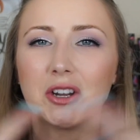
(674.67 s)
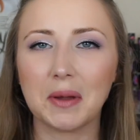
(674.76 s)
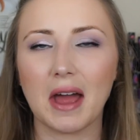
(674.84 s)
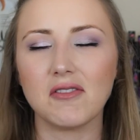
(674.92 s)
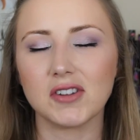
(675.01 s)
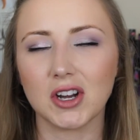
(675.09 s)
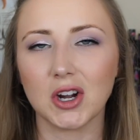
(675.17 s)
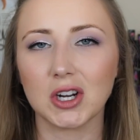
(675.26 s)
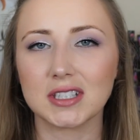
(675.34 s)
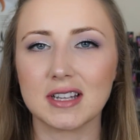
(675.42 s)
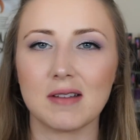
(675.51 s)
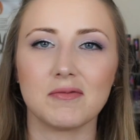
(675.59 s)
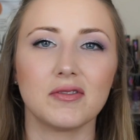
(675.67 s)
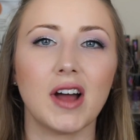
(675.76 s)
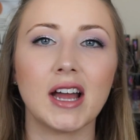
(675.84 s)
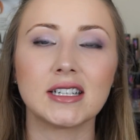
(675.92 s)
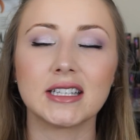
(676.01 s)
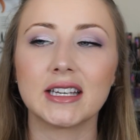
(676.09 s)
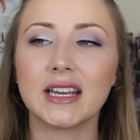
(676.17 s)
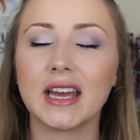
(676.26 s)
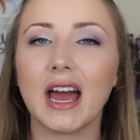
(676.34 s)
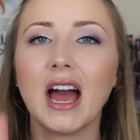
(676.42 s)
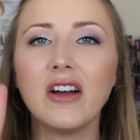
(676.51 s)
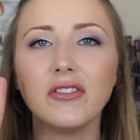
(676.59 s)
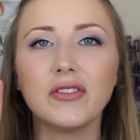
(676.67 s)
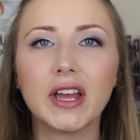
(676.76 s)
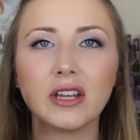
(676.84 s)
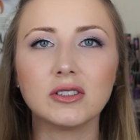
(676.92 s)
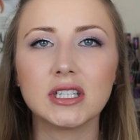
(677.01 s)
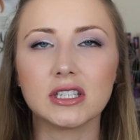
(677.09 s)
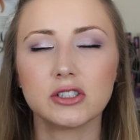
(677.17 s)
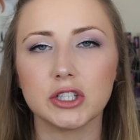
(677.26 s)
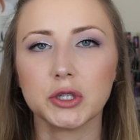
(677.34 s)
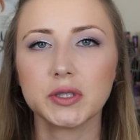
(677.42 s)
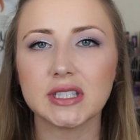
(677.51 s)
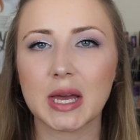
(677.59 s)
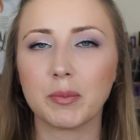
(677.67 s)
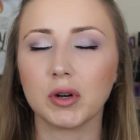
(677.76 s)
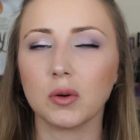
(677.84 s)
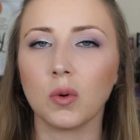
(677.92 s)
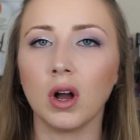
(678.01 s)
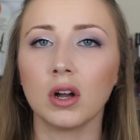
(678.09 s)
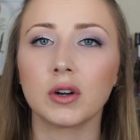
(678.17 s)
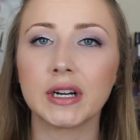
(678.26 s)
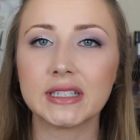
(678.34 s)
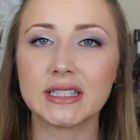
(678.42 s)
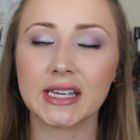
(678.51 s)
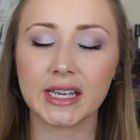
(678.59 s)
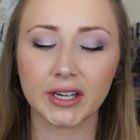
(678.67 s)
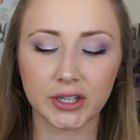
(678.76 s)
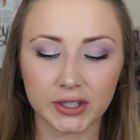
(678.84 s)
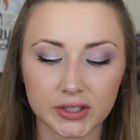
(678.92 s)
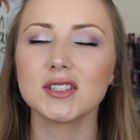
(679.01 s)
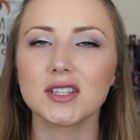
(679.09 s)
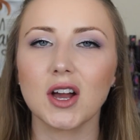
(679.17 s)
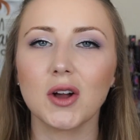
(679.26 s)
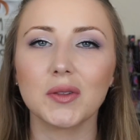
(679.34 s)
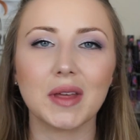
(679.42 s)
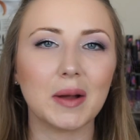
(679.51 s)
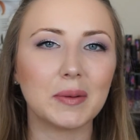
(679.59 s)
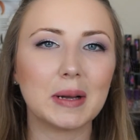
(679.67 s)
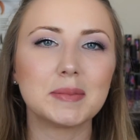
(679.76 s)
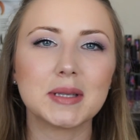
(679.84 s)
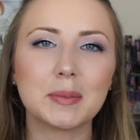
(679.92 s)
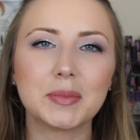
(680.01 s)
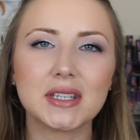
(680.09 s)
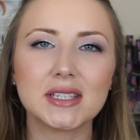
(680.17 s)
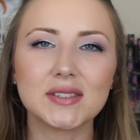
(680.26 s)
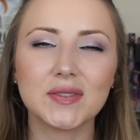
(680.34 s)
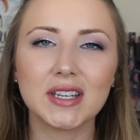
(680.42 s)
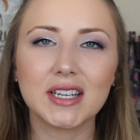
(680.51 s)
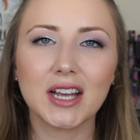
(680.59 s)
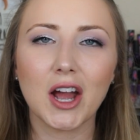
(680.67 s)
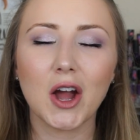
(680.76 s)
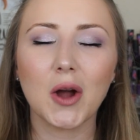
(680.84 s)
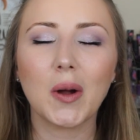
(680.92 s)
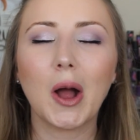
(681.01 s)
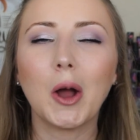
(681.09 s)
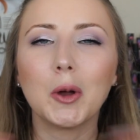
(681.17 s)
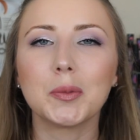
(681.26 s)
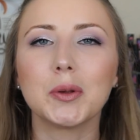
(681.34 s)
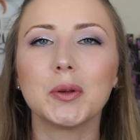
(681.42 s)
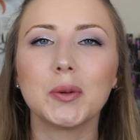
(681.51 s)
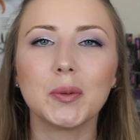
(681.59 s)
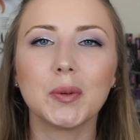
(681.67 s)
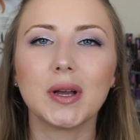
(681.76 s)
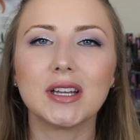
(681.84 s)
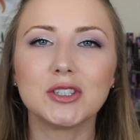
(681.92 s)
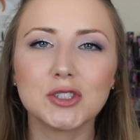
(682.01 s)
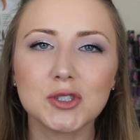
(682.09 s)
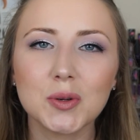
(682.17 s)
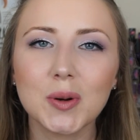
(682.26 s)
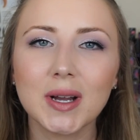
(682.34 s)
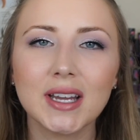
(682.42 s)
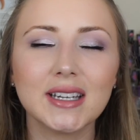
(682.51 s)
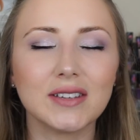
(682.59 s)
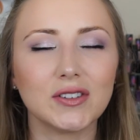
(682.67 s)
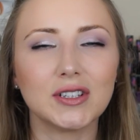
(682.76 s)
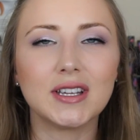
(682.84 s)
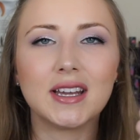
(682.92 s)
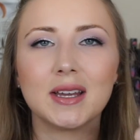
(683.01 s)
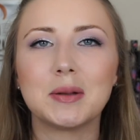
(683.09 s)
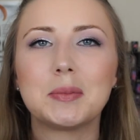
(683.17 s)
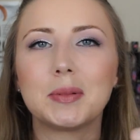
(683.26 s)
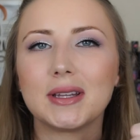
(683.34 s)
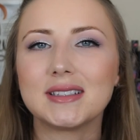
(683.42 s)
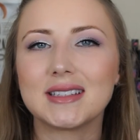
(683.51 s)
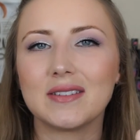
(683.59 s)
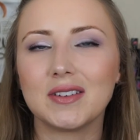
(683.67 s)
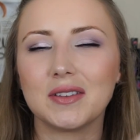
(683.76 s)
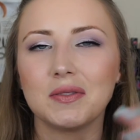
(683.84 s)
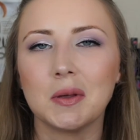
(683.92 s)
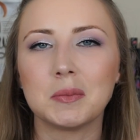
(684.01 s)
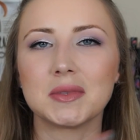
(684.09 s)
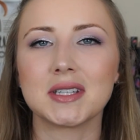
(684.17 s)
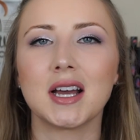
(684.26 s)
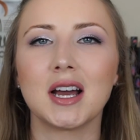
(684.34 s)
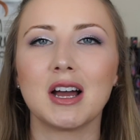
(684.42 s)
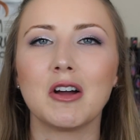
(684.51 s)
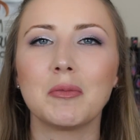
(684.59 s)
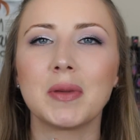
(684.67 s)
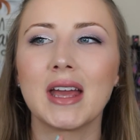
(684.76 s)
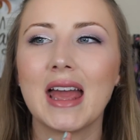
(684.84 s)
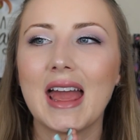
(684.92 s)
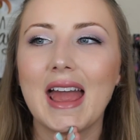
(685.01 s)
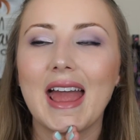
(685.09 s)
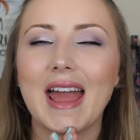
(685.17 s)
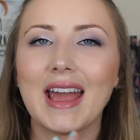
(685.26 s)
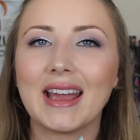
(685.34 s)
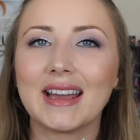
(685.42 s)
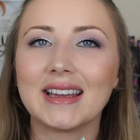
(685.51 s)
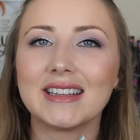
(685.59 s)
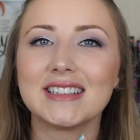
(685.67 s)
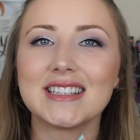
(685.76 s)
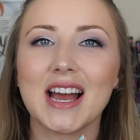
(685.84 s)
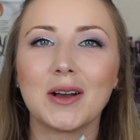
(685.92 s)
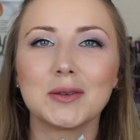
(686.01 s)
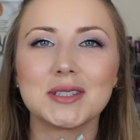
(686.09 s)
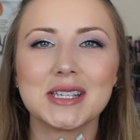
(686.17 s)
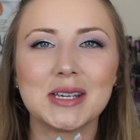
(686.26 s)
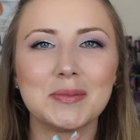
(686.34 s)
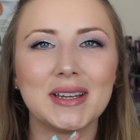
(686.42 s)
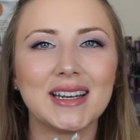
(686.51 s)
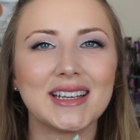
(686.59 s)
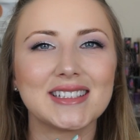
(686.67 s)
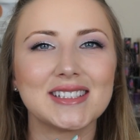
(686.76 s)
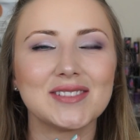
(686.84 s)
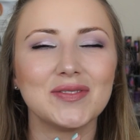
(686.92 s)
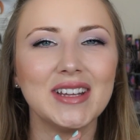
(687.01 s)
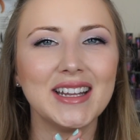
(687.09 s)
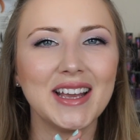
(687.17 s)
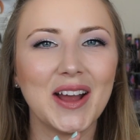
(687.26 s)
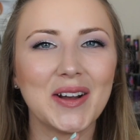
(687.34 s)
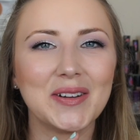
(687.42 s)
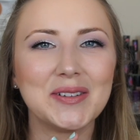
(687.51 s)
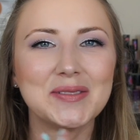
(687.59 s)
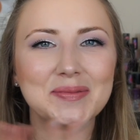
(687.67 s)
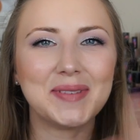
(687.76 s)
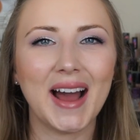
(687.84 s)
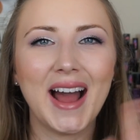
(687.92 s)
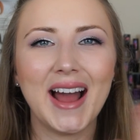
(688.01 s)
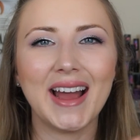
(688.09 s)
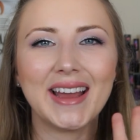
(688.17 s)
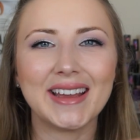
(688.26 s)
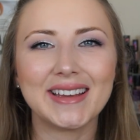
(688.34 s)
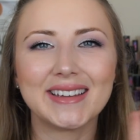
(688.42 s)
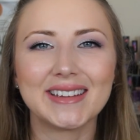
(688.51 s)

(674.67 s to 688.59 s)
are you having a hard time finding it? I found it in two separate Walgreens here. So that wraps up this video. I hope you enjoyed. If you did, please give it a thumbs up. And I'll see you in my next video. Bye.